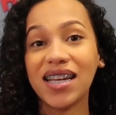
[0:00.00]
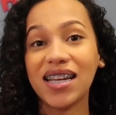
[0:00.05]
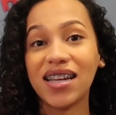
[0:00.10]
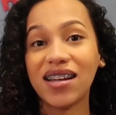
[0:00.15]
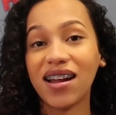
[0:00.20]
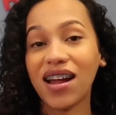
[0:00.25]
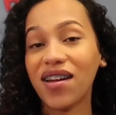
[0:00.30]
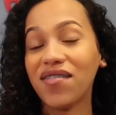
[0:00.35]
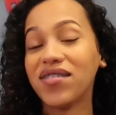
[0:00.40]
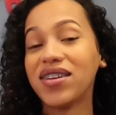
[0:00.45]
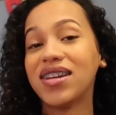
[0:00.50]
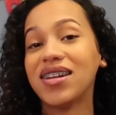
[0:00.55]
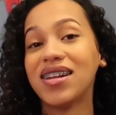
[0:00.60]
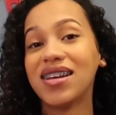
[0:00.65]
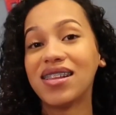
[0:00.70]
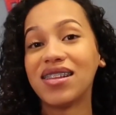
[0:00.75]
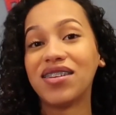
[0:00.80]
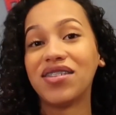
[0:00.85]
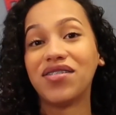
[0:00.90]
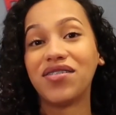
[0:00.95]
you're having
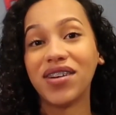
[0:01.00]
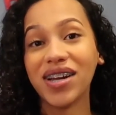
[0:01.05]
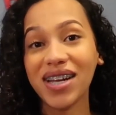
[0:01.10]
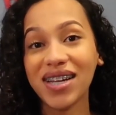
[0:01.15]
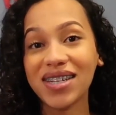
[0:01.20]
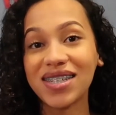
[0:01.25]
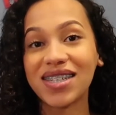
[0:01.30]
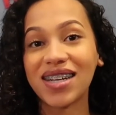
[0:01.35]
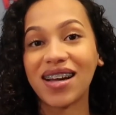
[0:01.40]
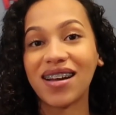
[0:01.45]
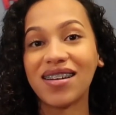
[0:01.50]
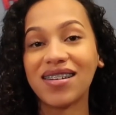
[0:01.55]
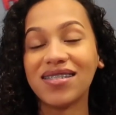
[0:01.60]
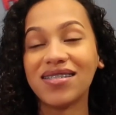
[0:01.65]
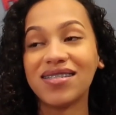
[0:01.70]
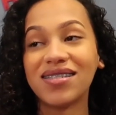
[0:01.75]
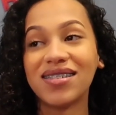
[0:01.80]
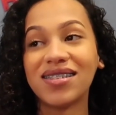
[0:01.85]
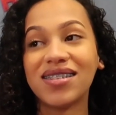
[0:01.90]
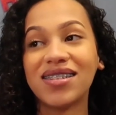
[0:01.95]
another
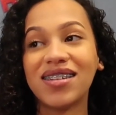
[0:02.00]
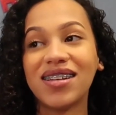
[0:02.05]
grandchild?